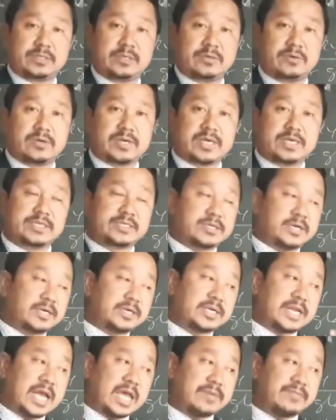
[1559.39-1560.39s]
Okay, it's
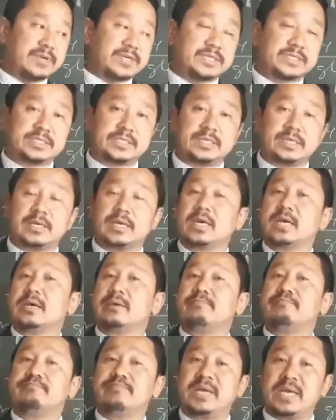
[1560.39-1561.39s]
not diabetes
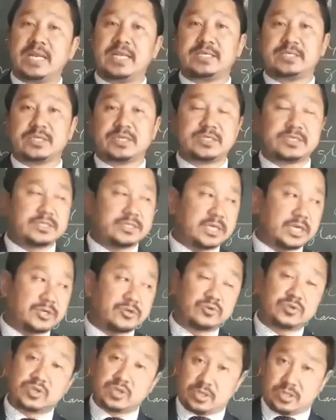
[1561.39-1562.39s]
mellitus that you
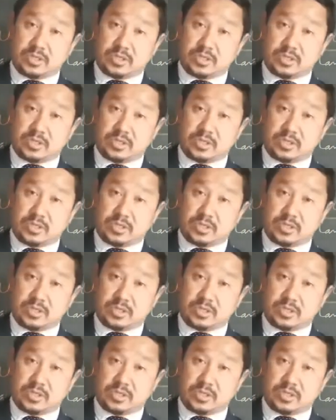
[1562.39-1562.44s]
saw.